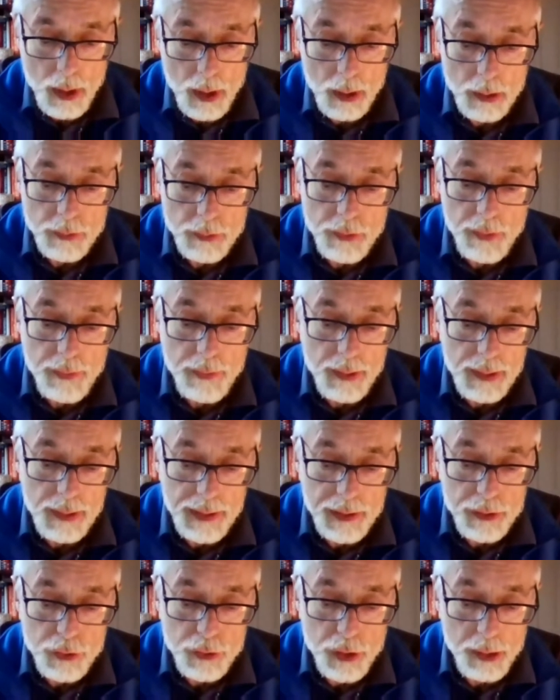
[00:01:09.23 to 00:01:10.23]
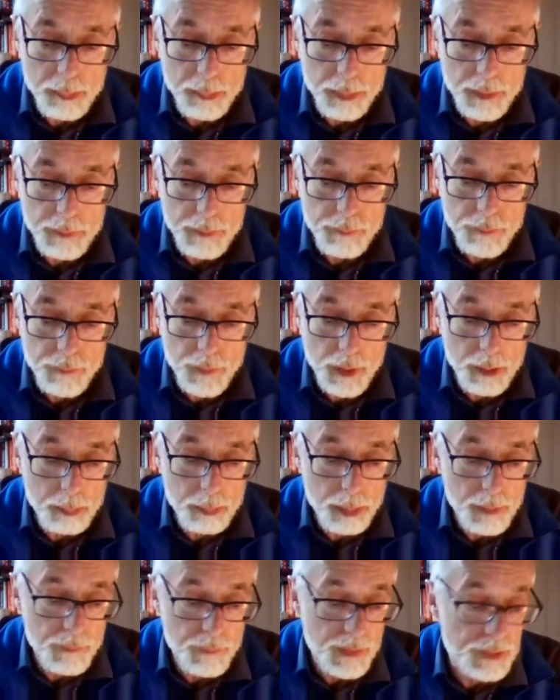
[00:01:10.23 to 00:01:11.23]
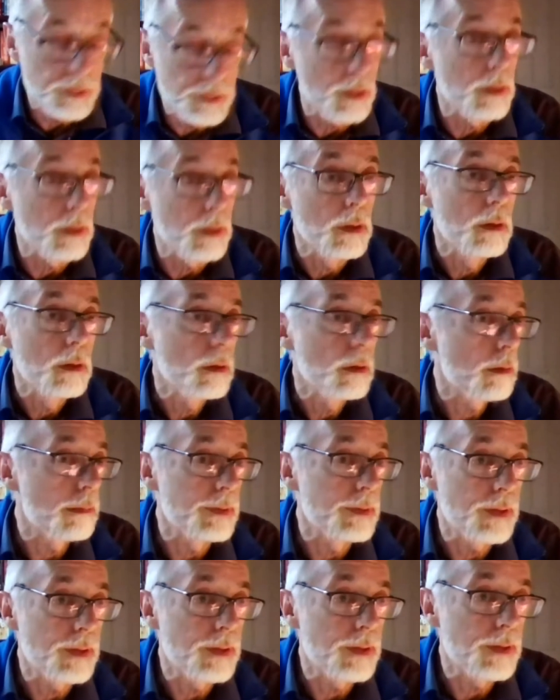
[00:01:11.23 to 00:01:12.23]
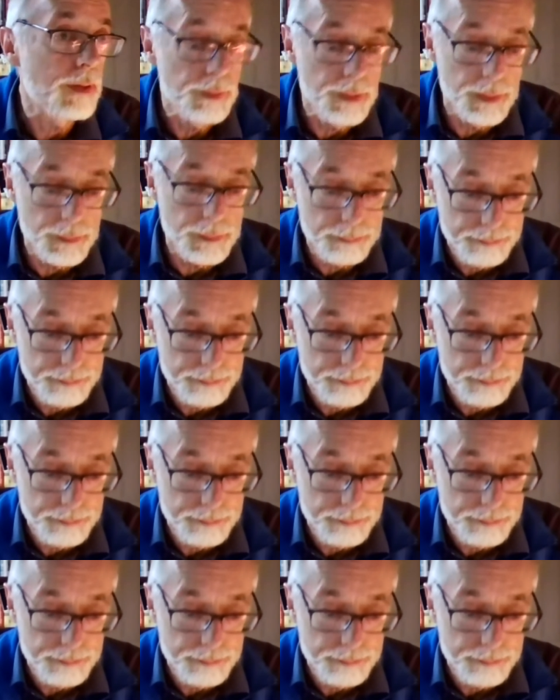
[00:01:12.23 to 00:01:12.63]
under the leadership of Professor Chris Gosden.